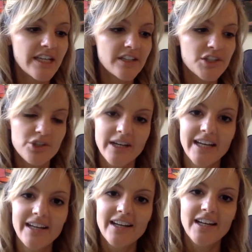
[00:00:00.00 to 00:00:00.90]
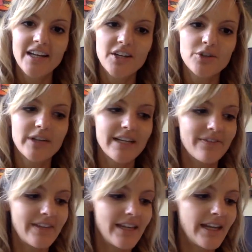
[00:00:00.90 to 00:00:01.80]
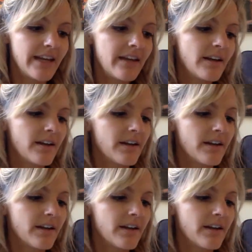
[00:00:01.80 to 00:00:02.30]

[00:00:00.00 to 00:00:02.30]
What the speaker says: illustrate creative thinking.